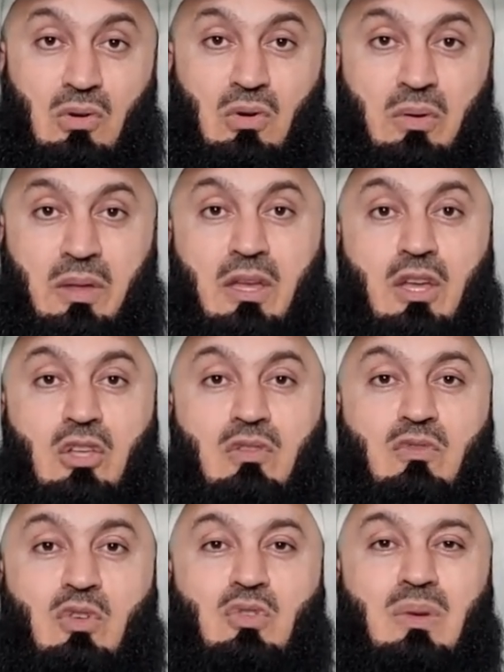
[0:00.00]
or
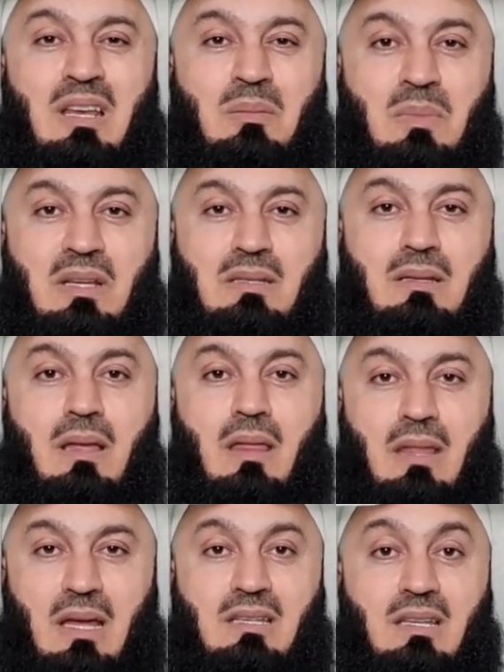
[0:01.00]
you've got to admit
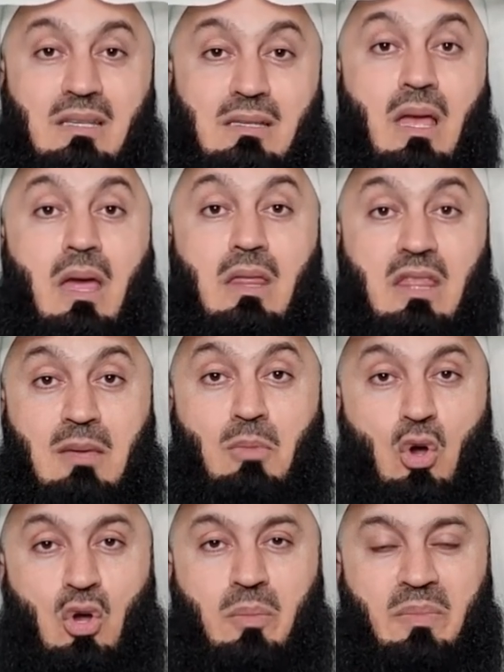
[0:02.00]
that is the
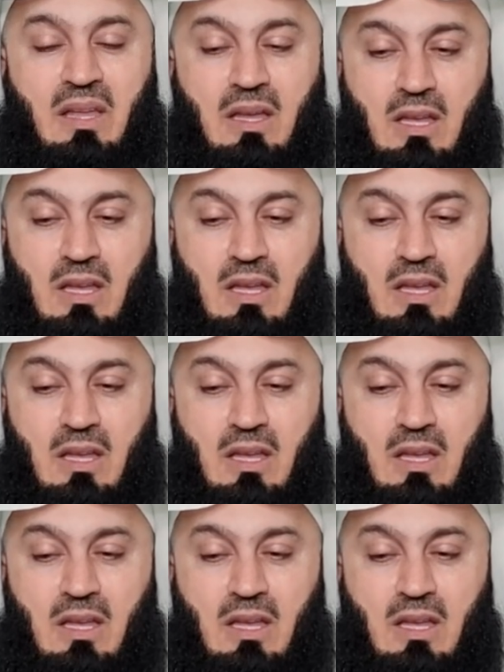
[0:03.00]
book.